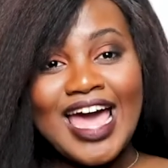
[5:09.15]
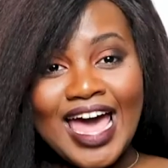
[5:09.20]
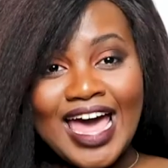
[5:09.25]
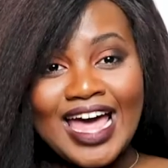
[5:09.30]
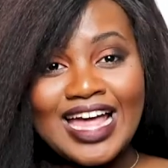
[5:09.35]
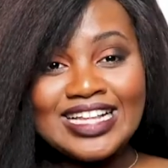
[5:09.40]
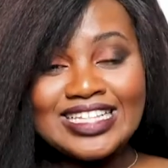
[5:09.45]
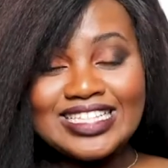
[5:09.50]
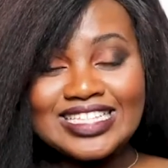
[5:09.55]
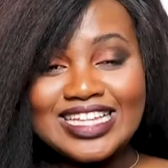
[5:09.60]

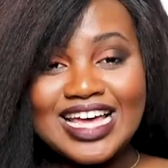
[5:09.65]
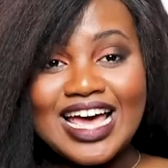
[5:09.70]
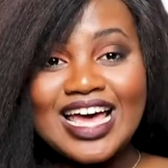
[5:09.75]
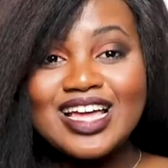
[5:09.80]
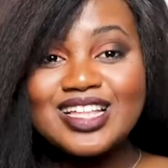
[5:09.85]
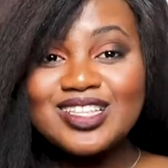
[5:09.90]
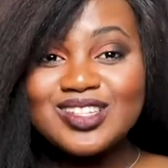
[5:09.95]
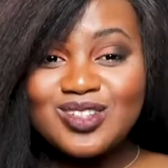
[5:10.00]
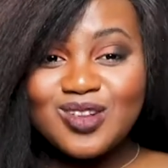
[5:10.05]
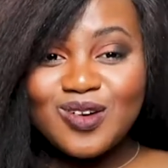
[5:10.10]
and
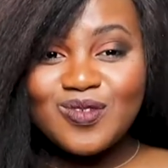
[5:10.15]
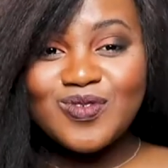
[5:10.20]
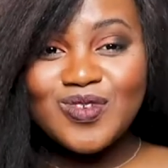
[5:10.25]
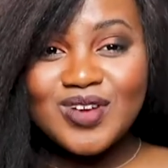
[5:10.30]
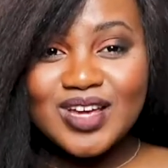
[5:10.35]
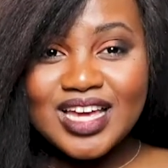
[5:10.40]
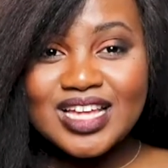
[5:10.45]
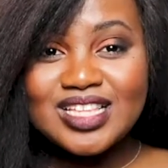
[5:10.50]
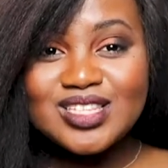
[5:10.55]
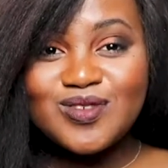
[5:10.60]
do not
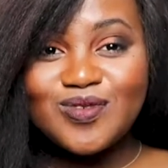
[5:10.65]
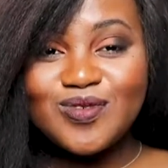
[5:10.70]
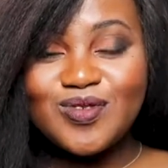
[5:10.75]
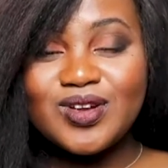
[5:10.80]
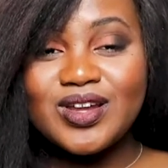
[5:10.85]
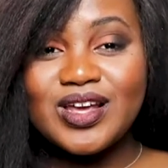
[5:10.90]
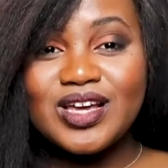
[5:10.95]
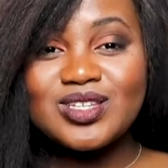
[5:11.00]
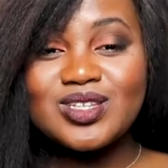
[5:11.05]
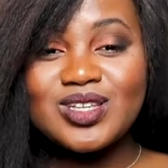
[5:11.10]
forget to
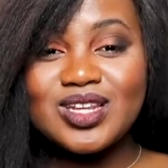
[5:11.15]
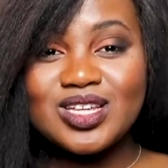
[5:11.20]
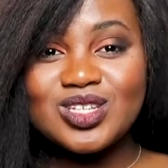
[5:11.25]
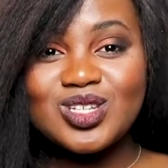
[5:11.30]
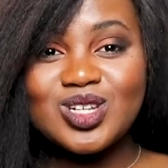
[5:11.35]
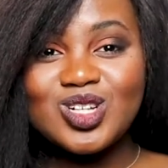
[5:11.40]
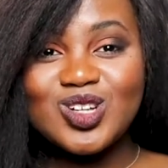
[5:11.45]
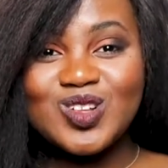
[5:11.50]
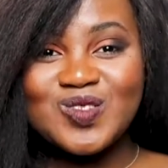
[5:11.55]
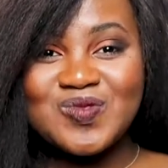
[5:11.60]
follow us on our
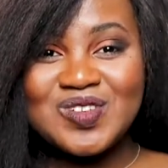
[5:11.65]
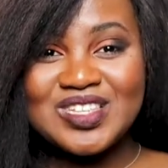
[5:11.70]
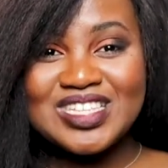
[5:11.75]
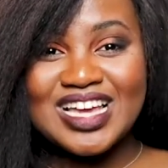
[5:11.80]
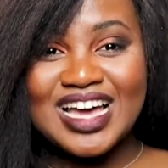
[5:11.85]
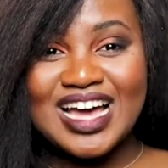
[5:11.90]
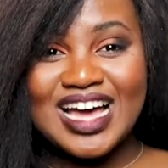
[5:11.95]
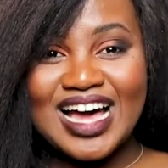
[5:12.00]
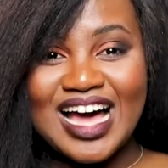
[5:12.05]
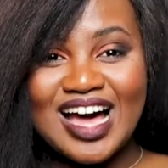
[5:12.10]
social
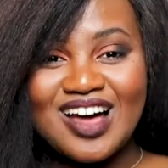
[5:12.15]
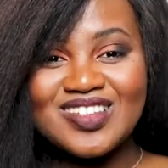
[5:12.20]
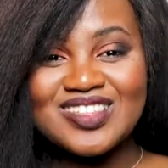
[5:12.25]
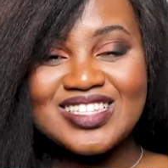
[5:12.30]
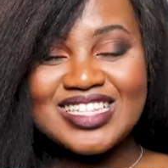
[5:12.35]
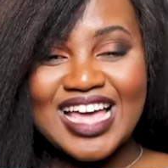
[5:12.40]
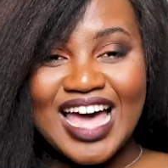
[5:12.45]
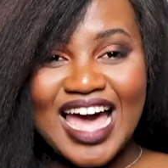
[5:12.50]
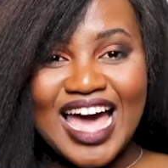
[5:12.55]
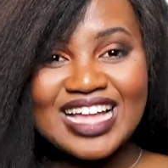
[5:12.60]
media
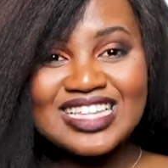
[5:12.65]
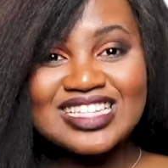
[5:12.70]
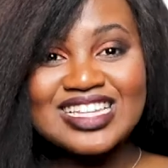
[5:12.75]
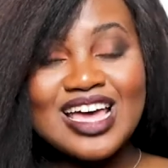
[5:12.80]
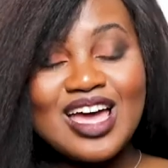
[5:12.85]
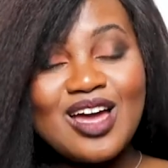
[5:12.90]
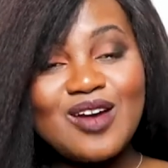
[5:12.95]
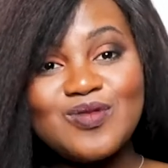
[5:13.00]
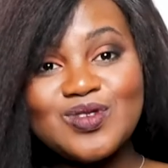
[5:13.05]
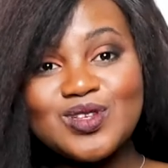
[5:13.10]
accounts at
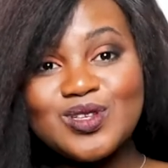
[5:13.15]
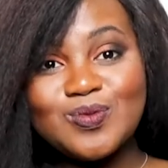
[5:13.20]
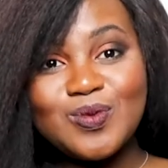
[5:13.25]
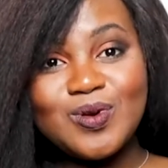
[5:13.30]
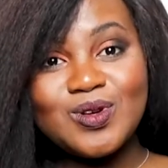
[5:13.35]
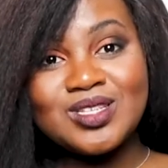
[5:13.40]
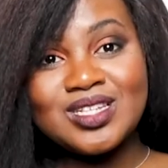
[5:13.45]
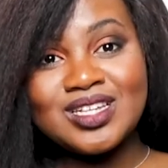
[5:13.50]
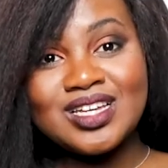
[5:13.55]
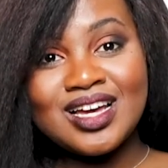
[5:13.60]

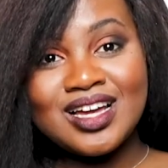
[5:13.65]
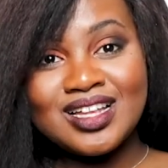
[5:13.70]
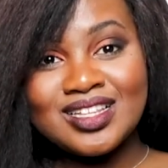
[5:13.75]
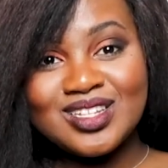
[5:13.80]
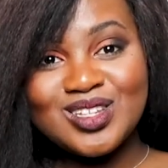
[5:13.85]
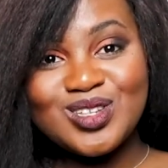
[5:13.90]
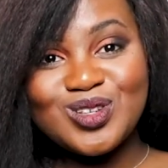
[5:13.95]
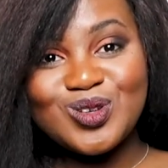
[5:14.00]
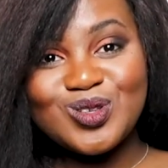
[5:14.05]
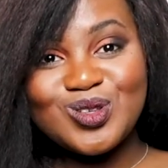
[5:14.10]

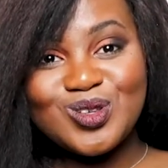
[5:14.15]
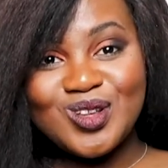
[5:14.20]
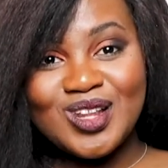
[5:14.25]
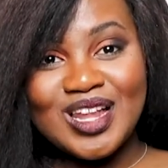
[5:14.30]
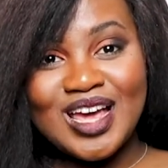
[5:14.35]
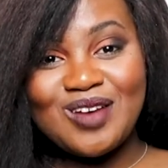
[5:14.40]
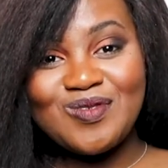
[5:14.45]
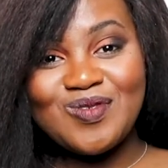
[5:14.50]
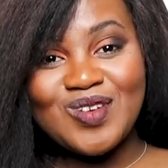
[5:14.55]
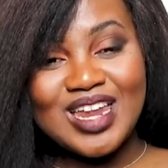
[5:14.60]

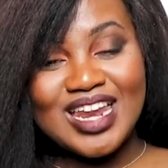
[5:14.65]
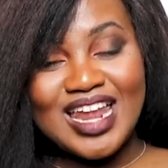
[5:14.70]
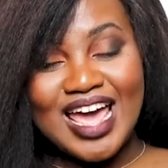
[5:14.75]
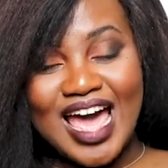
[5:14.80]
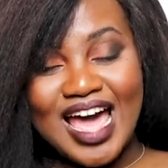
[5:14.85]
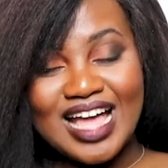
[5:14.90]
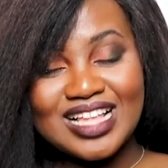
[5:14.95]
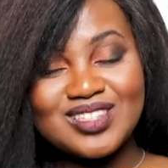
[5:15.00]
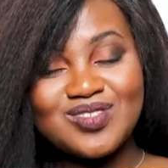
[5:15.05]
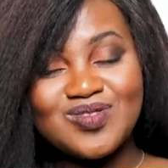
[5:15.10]
responding_to_life and
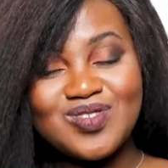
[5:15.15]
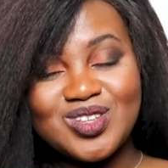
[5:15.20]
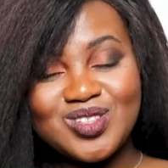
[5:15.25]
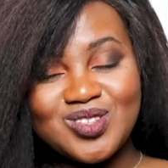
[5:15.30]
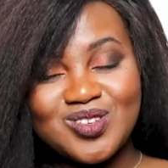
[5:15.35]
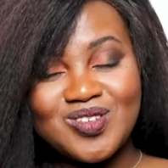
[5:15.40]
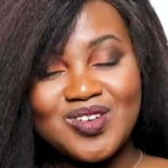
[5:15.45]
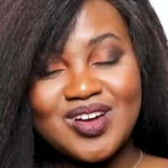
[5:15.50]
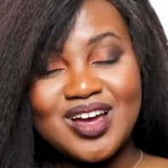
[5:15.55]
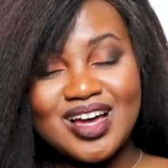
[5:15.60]
at
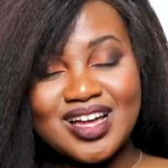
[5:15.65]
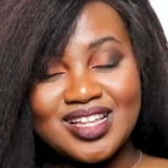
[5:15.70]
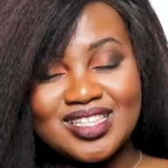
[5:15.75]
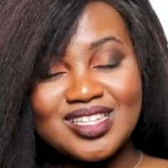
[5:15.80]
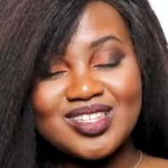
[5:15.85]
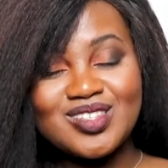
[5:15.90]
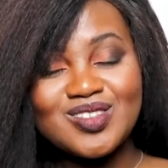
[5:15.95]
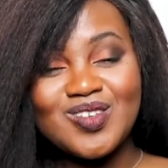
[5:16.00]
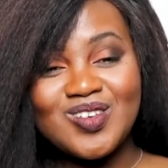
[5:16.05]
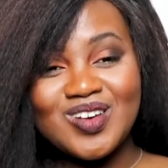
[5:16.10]

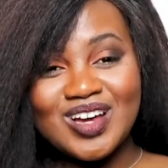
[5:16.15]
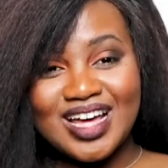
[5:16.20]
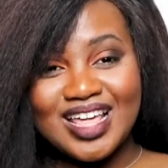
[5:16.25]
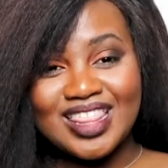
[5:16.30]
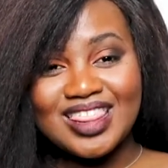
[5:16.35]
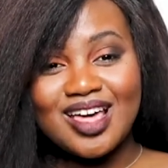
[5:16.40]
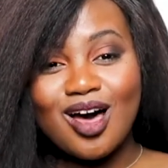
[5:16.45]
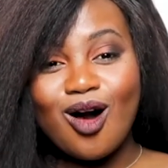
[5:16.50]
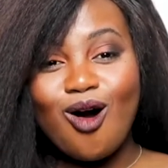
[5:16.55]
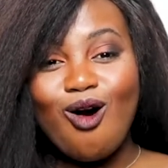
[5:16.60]

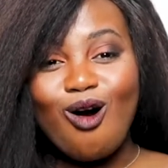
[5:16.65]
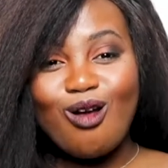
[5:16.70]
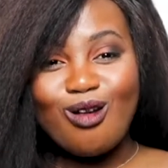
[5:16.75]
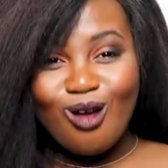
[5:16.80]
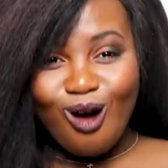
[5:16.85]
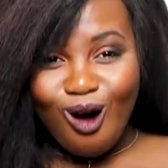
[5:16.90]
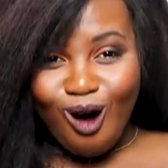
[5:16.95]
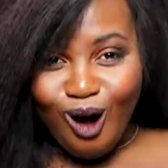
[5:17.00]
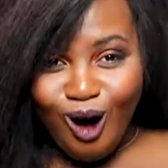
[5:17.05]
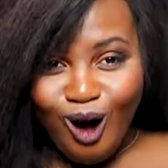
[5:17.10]
Victoria_NKATHA on
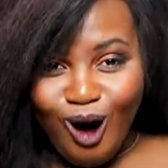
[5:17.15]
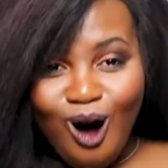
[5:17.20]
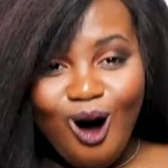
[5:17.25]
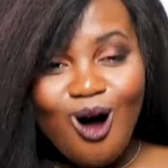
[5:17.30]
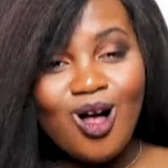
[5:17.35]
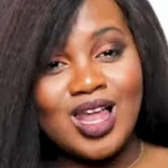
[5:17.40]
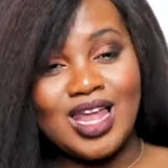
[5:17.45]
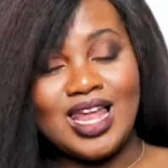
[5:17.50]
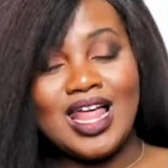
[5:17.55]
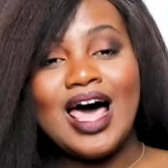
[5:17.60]

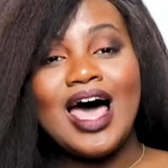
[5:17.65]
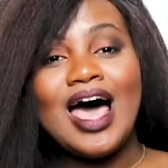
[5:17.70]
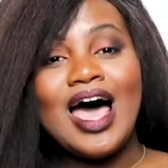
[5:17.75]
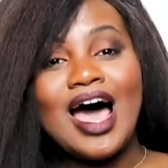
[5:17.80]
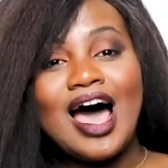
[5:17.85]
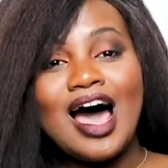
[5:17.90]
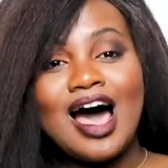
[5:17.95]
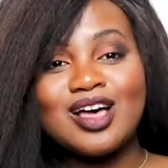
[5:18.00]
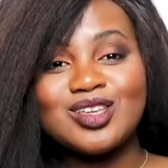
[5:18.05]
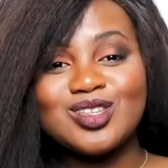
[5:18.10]
all
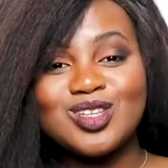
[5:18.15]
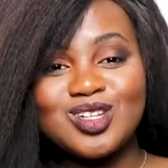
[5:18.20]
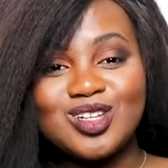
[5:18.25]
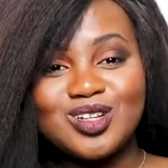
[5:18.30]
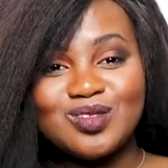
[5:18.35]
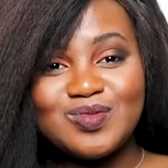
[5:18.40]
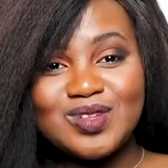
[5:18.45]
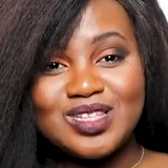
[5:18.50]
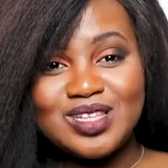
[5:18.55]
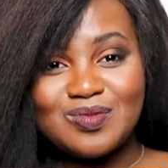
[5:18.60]
our
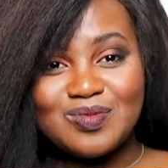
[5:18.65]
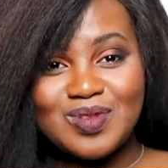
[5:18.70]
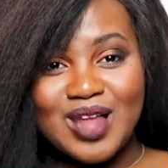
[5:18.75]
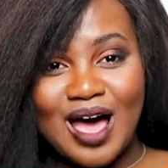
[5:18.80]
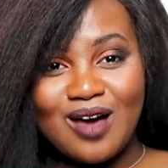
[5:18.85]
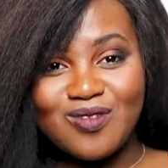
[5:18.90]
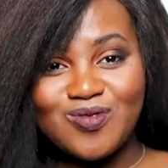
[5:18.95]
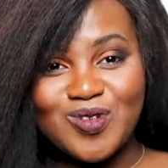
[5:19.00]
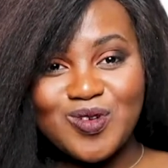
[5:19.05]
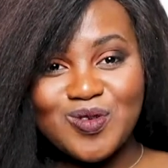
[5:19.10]
social media
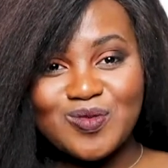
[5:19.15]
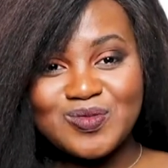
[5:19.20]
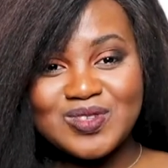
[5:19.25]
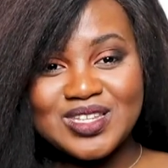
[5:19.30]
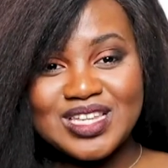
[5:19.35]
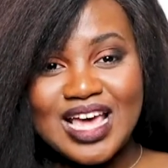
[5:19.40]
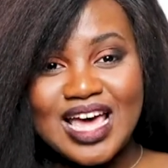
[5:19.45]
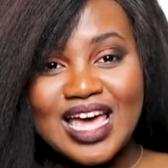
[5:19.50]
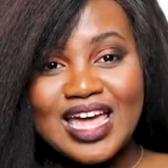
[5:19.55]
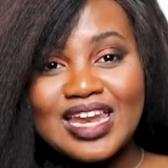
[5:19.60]
platforms.